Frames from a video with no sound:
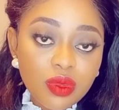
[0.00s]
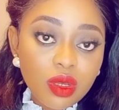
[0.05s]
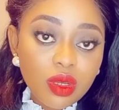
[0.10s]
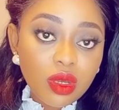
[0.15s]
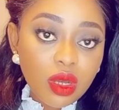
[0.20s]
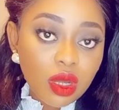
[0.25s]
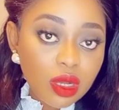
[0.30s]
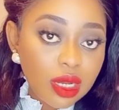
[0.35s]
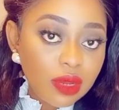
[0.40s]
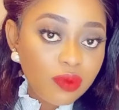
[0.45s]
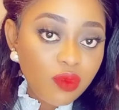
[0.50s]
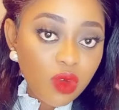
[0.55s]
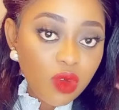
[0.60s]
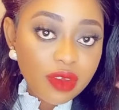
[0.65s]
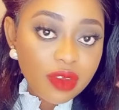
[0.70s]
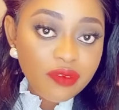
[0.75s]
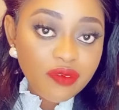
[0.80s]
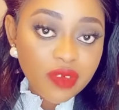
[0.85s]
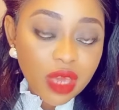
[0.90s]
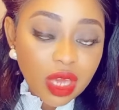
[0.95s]
other
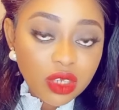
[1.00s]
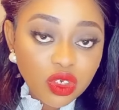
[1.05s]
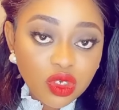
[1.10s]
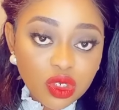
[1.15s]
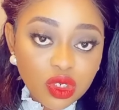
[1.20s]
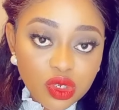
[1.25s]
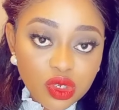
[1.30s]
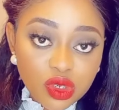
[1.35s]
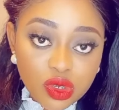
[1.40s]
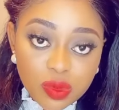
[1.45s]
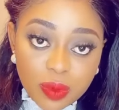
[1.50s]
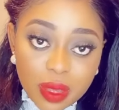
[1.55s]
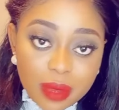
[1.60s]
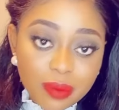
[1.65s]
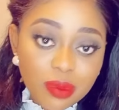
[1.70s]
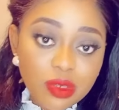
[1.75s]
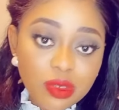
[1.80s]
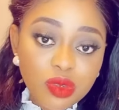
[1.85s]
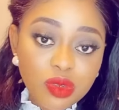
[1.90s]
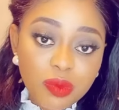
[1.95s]
qualifications to be
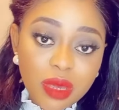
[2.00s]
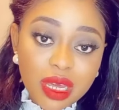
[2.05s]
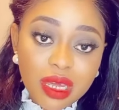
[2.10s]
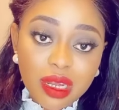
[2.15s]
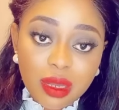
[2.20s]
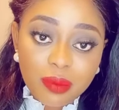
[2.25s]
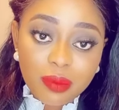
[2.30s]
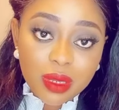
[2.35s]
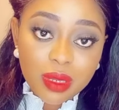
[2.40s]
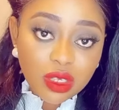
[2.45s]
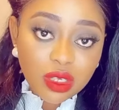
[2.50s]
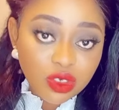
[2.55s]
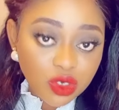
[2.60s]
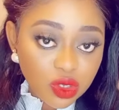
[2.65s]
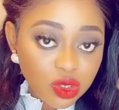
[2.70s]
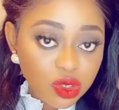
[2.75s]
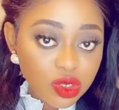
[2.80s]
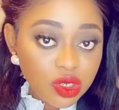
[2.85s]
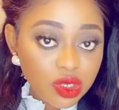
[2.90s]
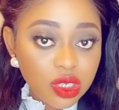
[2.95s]
able to make an
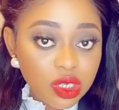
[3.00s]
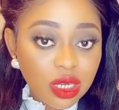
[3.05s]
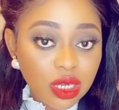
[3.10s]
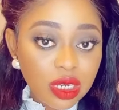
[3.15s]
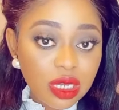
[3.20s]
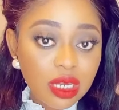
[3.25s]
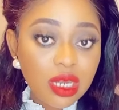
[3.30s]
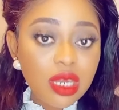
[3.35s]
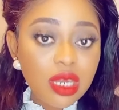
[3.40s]
application to study.